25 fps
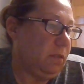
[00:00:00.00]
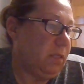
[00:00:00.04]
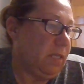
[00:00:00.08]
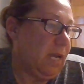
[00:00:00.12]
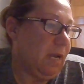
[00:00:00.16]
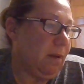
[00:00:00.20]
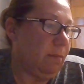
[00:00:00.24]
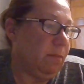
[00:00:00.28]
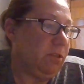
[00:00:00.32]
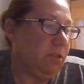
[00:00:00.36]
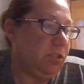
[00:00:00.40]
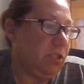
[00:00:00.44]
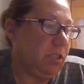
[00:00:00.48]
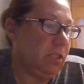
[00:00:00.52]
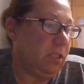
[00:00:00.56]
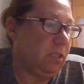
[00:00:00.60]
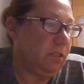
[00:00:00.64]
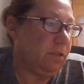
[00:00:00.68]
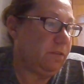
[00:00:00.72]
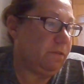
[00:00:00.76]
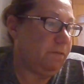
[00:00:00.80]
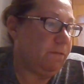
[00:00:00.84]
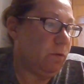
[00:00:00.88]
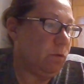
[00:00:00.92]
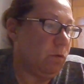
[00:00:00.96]

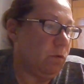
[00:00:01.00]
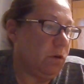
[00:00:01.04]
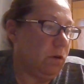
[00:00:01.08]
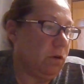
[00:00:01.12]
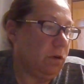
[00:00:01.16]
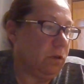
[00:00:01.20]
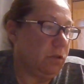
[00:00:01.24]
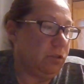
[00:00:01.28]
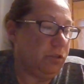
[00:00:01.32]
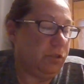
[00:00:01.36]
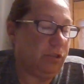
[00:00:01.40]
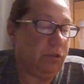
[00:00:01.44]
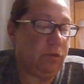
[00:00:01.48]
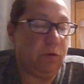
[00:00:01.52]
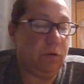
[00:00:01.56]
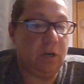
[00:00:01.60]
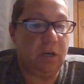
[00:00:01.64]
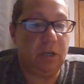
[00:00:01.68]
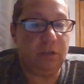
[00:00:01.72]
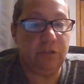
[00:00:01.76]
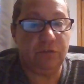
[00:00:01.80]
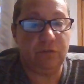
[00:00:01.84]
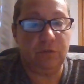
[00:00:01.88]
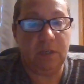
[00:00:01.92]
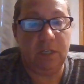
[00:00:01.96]
damages for
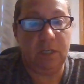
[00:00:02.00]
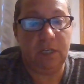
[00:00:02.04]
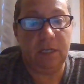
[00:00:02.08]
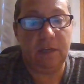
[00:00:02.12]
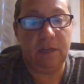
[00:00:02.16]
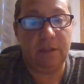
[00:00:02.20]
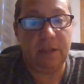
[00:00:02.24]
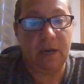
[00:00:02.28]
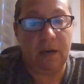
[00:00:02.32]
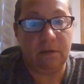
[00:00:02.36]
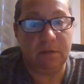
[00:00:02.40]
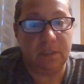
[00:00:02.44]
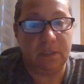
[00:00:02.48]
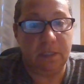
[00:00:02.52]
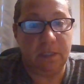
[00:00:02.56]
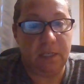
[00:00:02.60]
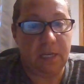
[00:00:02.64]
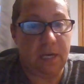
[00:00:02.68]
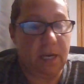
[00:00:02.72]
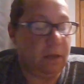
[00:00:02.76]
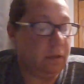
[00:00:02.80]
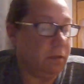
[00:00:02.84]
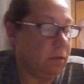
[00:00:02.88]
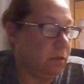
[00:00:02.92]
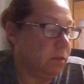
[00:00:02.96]

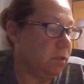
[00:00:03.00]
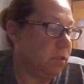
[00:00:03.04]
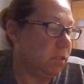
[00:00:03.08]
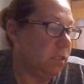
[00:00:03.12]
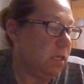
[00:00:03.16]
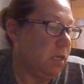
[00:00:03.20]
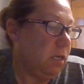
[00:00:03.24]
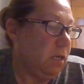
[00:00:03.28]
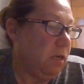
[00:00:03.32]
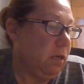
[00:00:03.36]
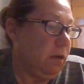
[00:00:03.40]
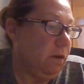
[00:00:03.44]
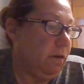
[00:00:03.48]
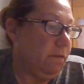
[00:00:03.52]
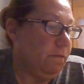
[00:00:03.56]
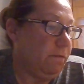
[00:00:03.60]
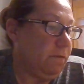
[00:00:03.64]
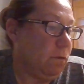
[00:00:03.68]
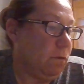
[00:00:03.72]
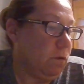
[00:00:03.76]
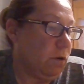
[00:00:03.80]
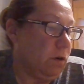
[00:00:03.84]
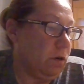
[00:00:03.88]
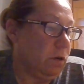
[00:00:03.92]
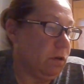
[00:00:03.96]
$200,000
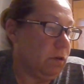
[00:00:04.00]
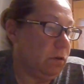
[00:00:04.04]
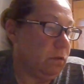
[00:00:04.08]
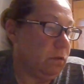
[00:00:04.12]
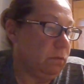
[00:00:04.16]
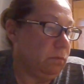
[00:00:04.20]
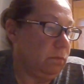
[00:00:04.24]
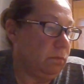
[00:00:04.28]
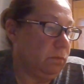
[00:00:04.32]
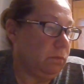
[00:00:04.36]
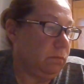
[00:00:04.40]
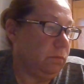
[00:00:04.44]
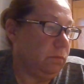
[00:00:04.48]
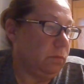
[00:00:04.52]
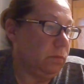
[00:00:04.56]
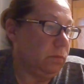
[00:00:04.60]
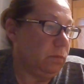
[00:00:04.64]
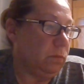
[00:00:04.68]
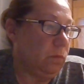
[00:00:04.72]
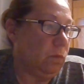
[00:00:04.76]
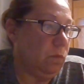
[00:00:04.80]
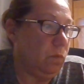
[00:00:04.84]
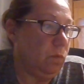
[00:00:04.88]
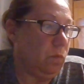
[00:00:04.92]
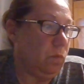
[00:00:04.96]
for
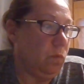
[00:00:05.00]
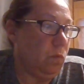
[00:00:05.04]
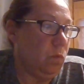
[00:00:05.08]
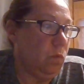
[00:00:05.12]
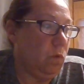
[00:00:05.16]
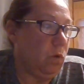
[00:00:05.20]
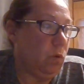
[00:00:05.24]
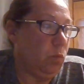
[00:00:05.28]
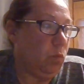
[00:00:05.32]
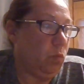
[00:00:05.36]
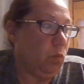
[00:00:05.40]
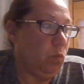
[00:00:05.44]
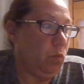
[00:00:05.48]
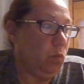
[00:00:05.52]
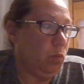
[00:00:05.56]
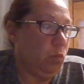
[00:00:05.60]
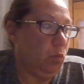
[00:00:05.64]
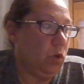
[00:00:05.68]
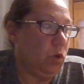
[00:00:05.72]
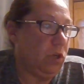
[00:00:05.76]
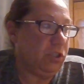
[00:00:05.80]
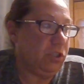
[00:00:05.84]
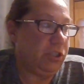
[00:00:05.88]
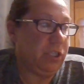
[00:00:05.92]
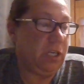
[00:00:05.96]

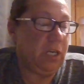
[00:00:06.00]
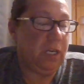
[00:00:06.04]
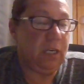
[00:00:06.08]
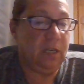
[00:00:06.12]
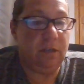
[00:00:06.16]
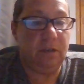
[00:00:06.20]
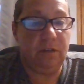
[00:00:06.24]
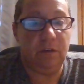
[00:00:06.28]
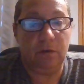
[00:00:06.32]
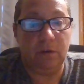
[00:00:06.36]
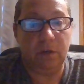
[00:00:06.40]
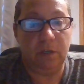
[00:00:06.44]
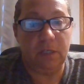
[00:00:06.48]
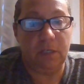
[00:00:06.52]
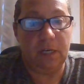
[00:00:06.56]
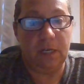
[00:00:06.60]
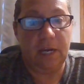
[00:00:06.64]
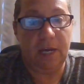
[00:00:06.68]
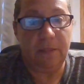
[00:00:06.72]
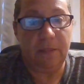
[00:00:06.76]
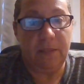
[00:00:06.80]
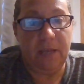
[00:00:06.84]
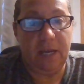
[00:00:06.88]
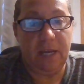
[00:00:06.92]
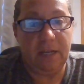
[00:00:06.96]
what she endured
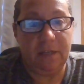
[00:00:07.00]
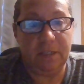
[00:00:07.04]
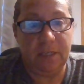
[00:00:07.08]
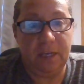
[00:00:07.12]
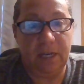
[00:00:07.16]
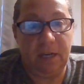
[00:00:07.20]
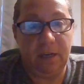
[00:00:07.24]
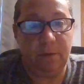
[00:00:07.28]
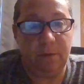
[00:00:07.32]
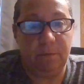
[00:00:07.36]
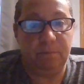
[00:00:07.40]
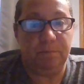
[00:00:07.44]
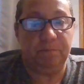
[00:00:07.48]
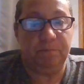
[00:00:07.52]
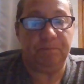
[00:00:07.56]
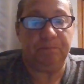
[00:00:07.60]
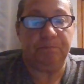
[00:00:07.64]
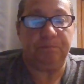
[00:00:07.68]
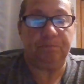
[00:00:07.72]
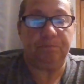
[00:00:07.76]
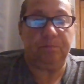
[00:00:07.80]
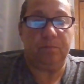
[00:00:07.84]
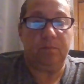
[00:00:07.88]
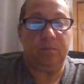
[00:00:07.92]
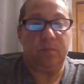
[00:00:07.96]
on that day.
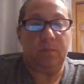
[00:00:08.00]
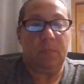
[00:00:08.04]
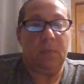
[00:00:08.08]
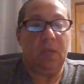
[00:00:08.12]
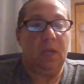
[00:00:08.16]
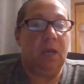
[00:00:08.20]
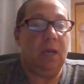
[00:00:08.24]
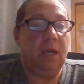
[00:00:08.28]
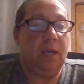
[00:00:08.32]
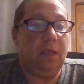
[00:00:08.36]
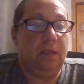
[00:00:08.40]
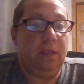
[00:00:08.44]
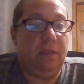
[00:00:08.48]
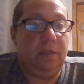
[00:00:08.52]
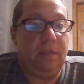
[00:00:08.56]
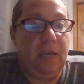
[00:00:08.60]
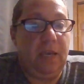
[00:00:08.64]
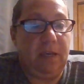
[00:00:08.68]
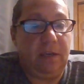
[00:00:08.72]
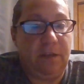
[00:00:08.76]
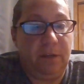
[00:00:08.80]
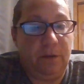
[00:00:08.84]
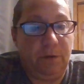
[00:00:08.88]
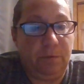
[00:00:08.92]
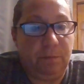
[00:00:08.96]

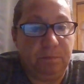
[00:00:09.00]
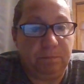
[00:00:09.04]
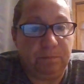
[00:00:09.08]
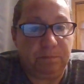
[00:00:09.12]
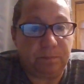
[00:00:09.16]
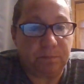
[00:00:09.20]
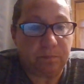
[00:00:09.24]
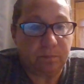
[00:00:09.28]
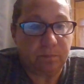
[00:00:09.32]
Thank you.